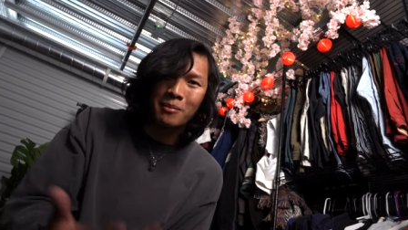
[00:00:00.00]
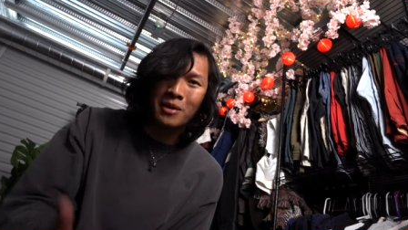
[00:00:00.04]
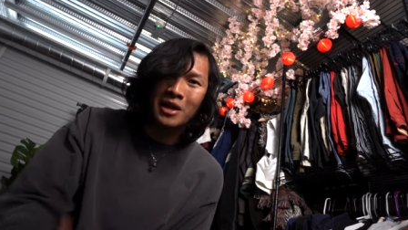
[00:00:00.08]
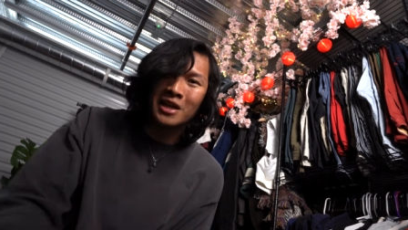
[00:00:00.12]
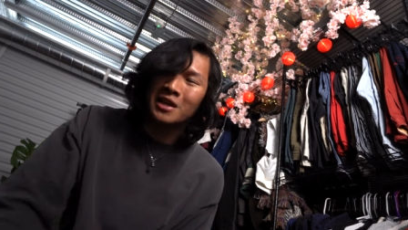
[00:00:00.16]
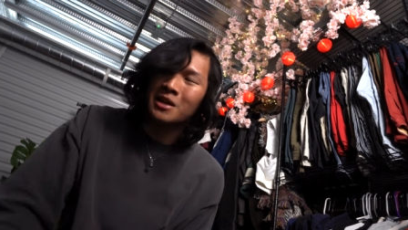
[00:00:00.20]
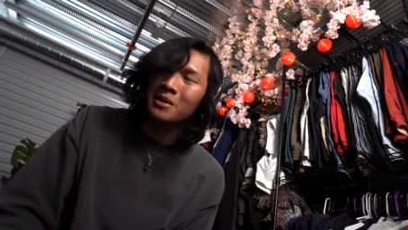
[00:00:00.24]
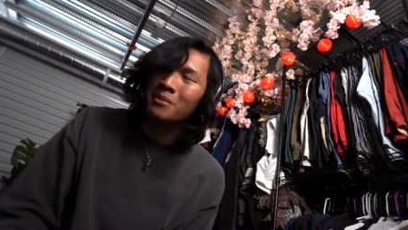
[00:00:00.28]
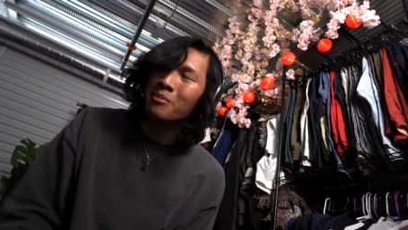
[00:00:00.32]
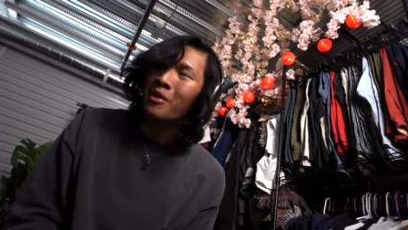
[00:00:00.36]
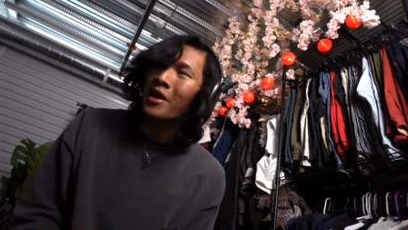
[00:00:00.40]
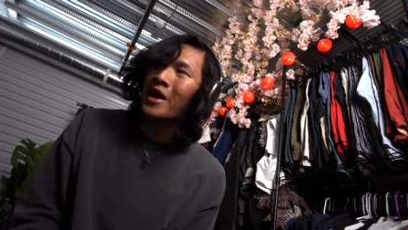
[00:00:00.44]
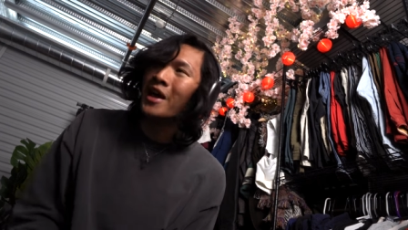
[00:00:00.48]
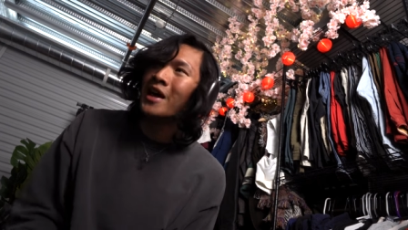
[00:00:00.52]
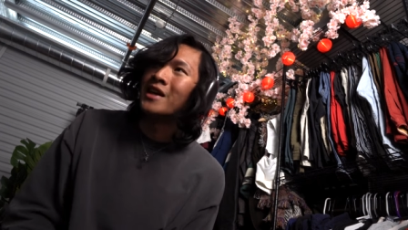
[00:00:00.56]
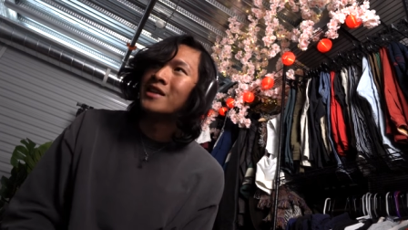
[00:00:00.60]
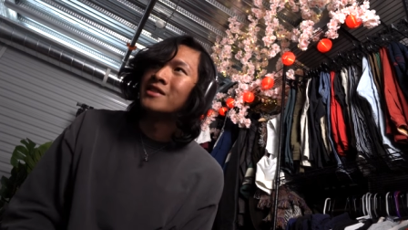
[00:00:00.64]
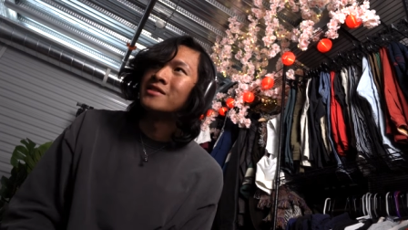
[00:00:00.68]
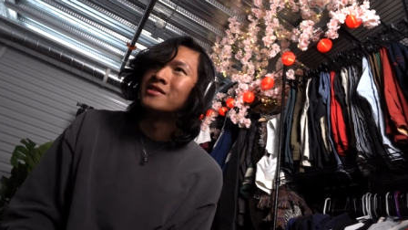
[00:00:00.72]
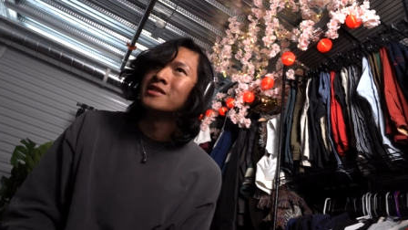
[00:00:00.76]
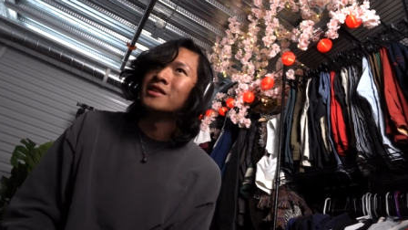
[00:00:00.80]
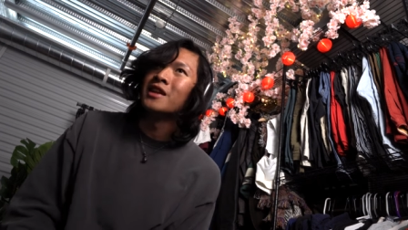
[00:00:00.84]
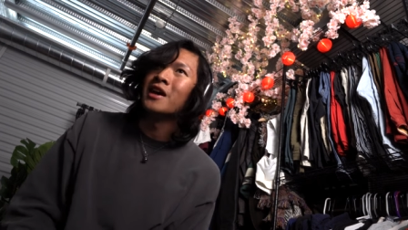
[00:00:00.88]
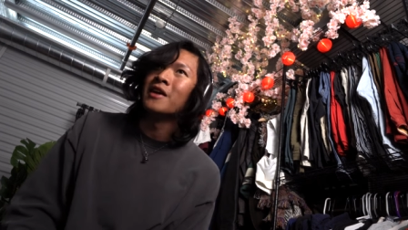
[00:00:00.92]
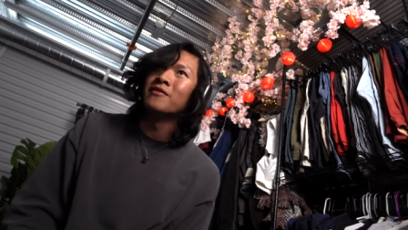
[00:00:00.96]
making
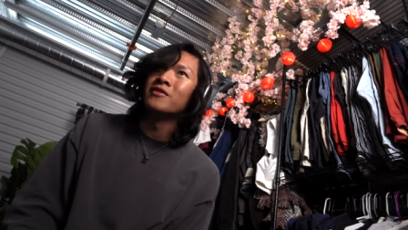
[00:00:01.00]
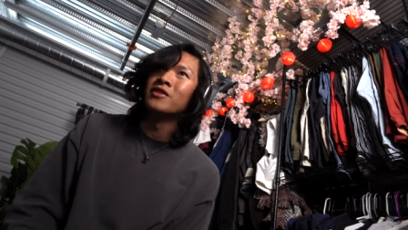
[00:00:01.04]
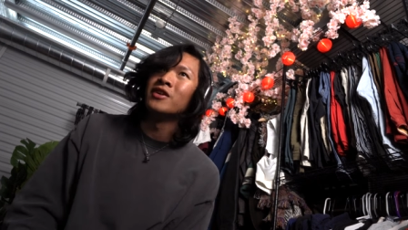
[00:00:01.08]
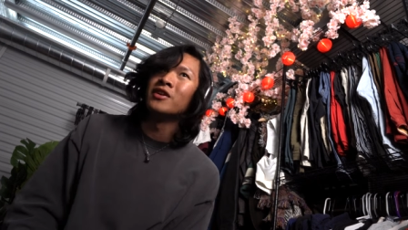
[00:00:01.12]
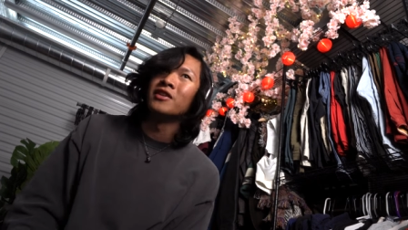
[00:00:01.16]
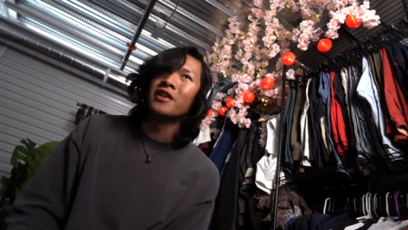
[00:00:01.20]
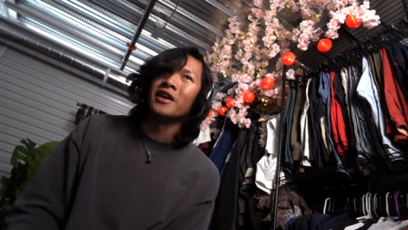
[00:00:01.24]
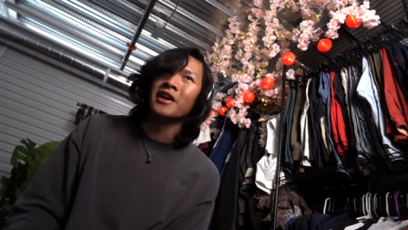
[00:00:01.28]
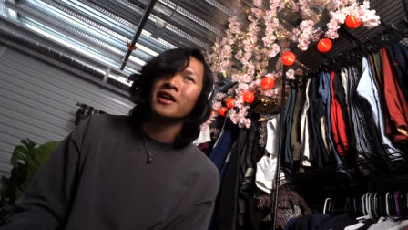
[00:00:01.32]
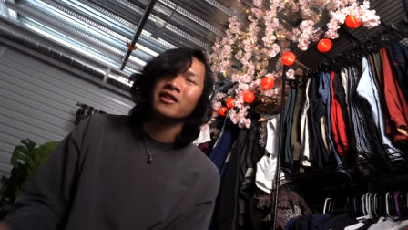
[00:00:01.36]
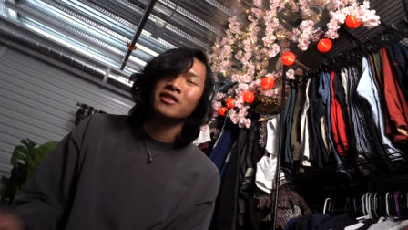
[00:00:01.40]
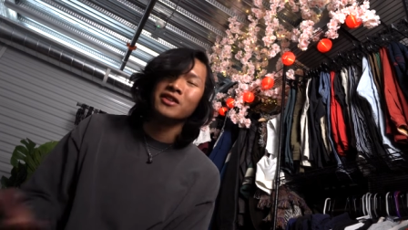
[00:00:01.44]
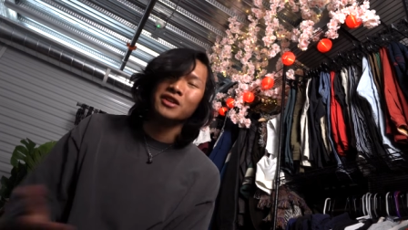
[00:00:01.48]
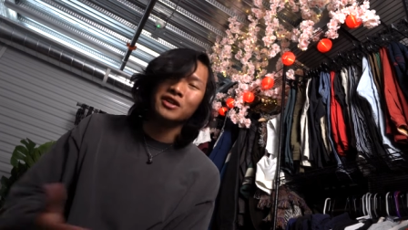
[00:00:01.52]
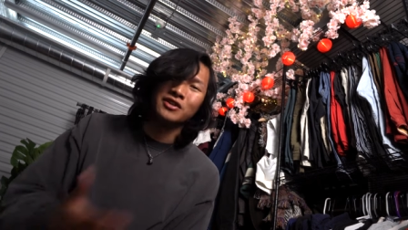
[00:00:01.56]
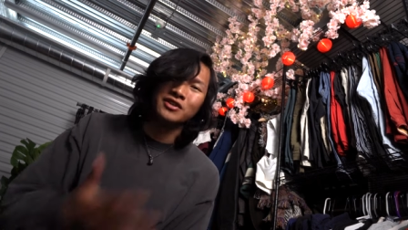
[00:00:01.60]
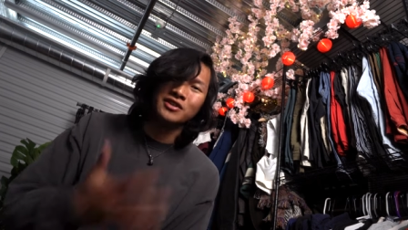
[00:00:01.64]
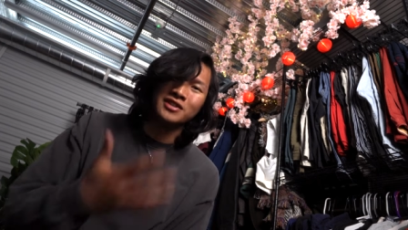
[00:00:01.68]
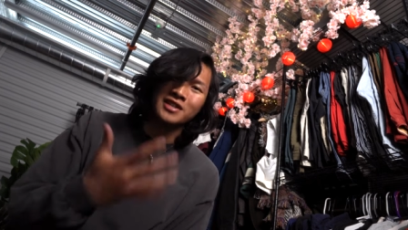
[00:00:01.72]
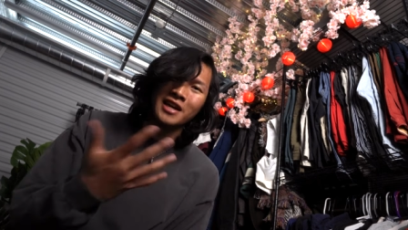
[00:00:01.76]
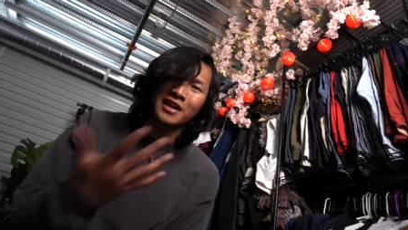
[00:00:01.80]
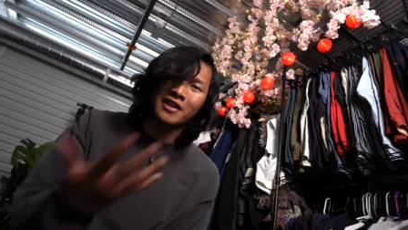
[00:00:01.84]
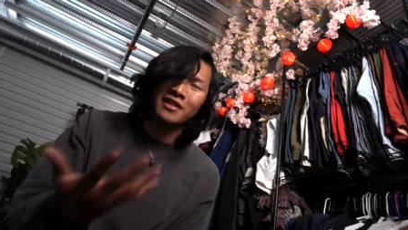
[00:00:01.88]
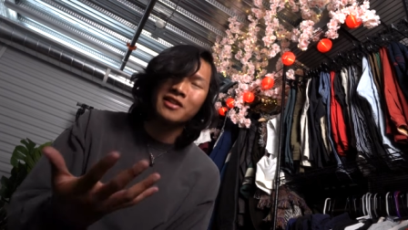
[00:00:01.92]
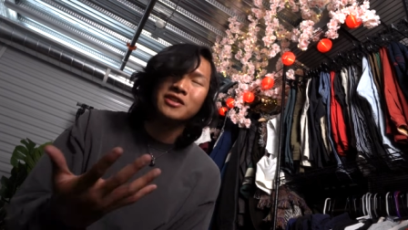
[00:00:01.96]
pants and I've done like a little
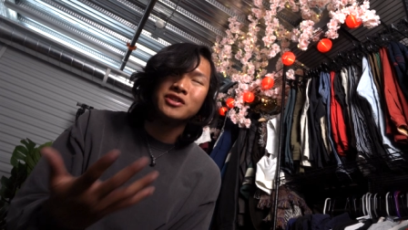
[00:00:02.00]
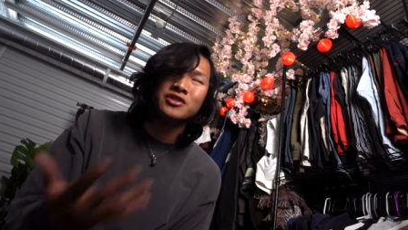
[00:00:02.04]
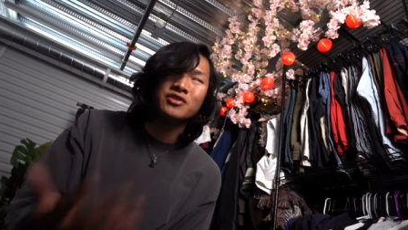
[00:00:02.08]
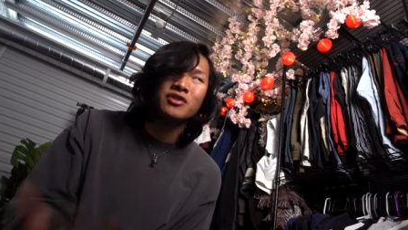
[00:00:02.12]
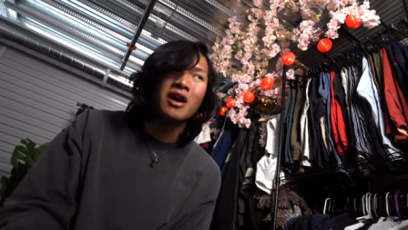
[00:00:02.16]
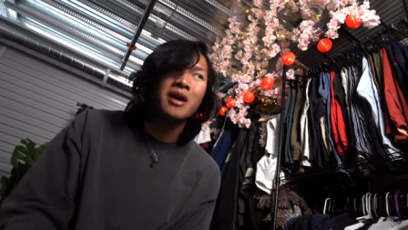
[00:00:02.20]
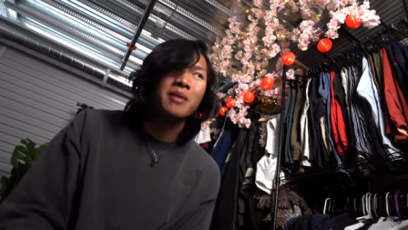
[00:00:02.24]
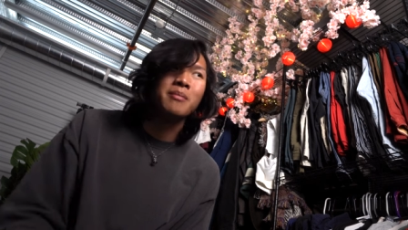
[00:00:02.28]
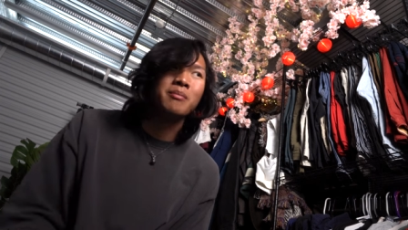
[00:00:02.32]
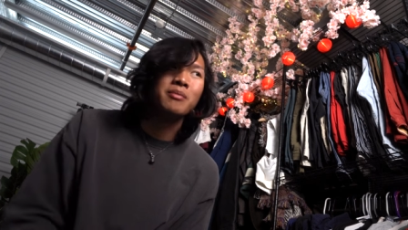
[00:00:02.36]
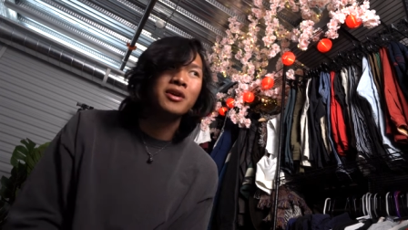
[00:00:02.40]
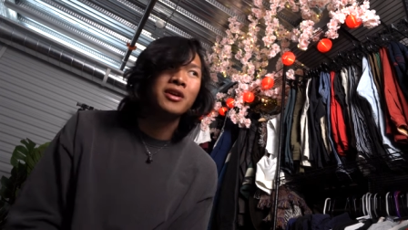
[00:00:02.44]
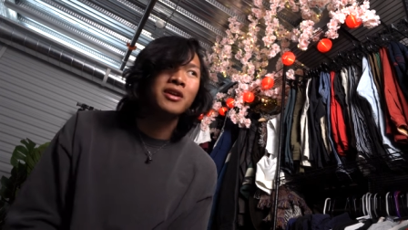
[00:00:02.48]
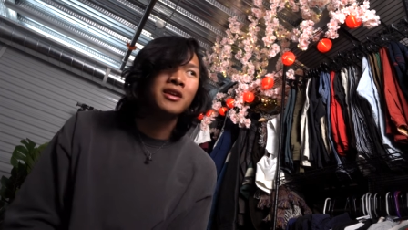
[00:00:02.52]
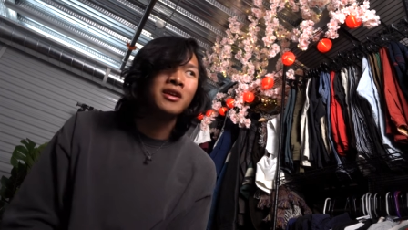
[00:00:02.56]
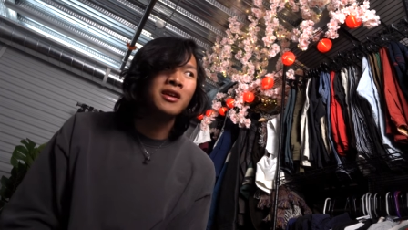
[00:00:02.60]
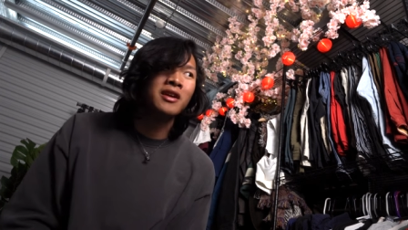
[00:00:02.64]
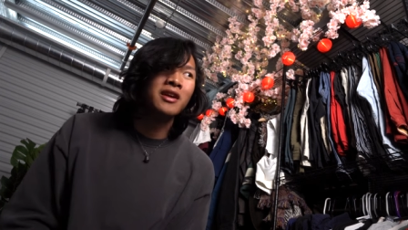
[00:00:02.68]
list drop, but